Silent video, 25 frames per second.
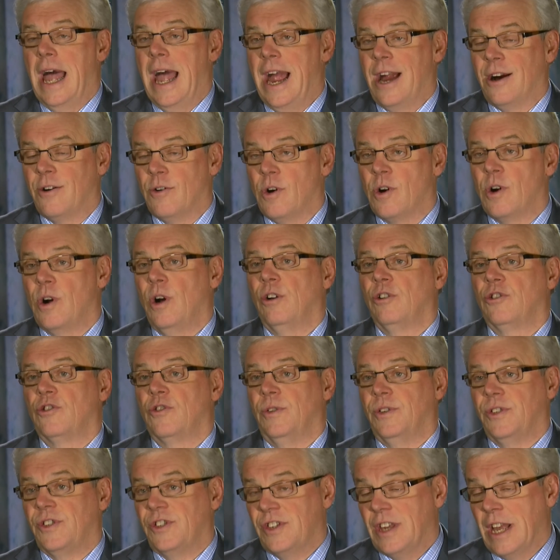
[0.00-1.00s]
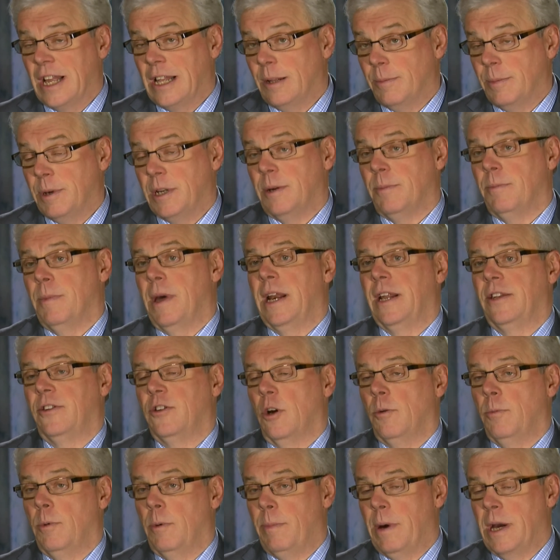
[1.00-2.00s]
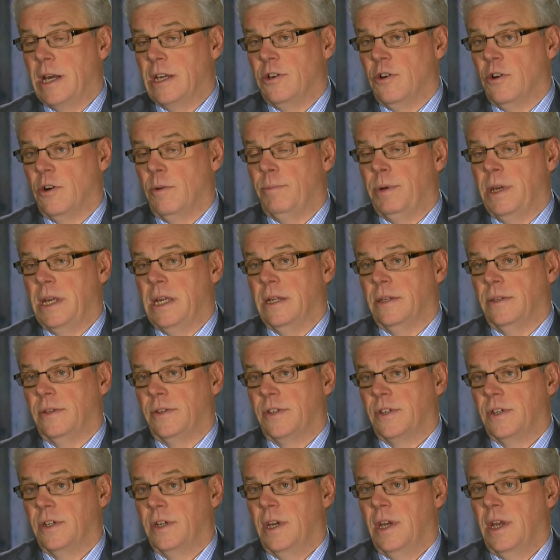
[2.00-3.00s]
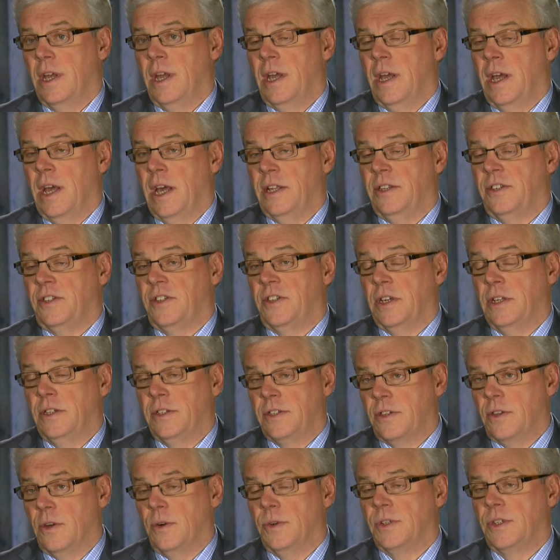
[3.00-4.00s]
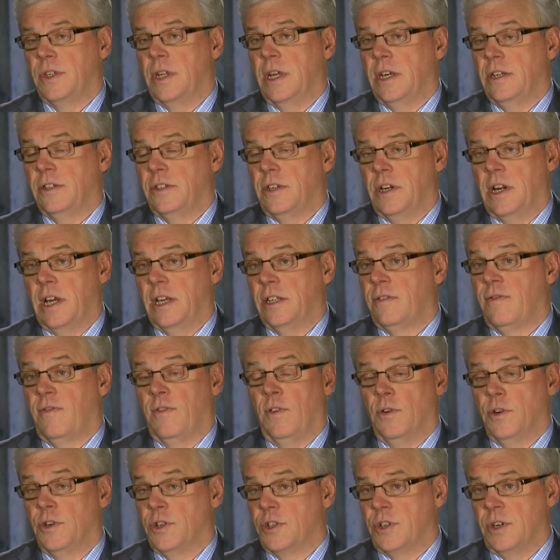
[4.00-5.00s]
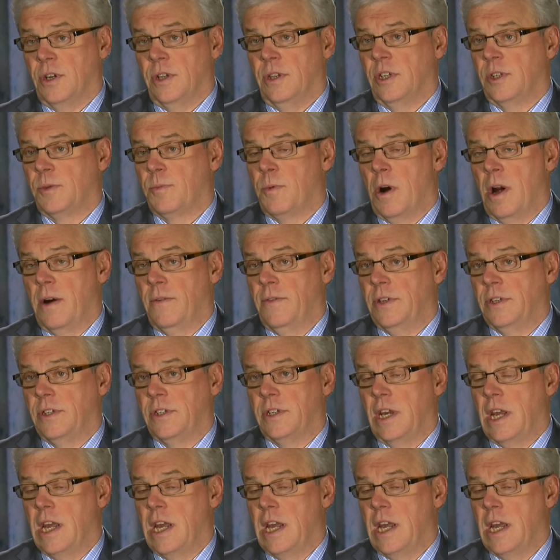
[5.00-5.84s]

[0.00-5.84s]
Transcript: agricultural settlement in Manitoba by Europeans. And since those days, it has flourished in this province.